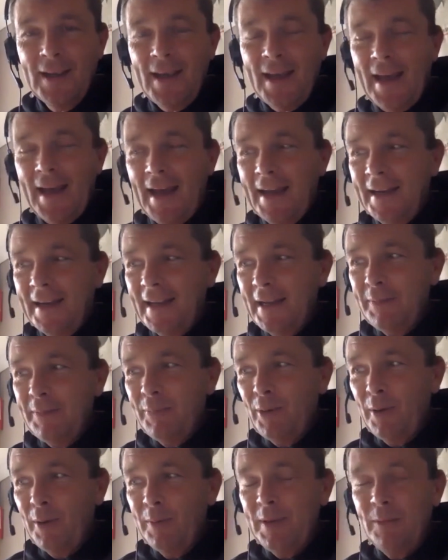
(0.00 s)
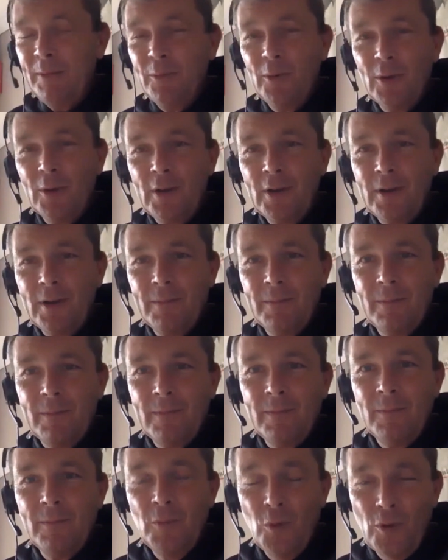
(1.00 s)
And I probably work
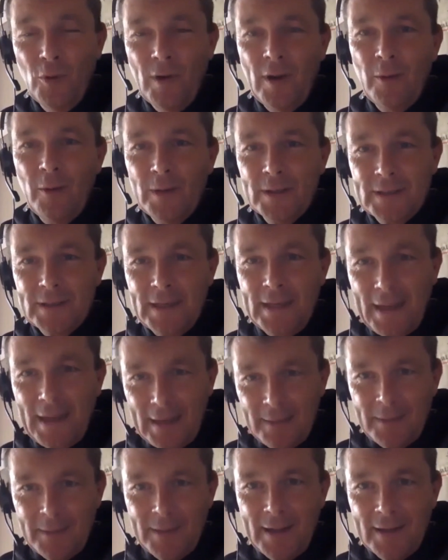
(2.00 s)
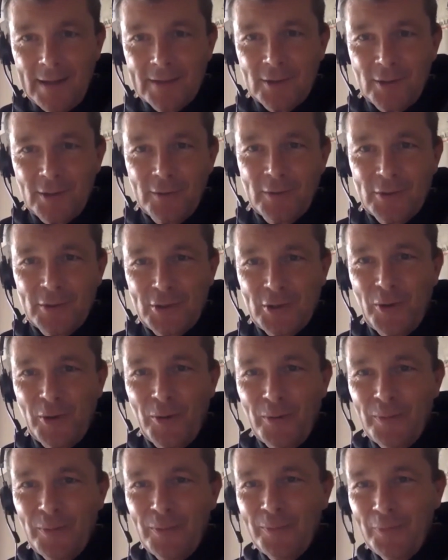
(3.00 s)
more hours than anybody else on the
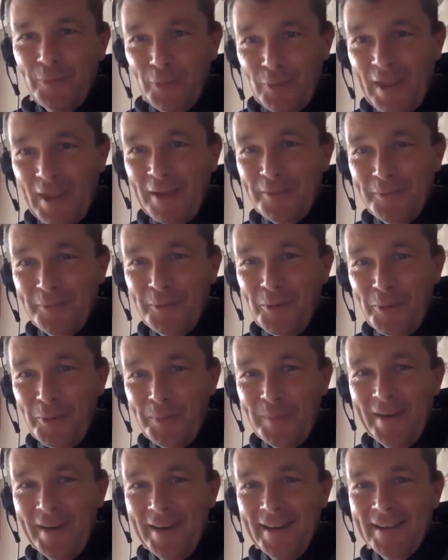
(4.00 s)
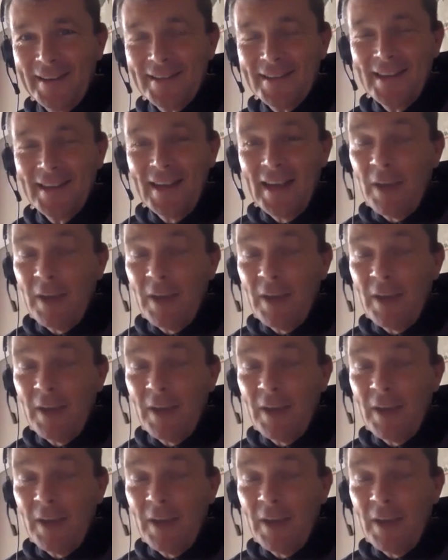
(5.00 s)
show for that 4 minutes.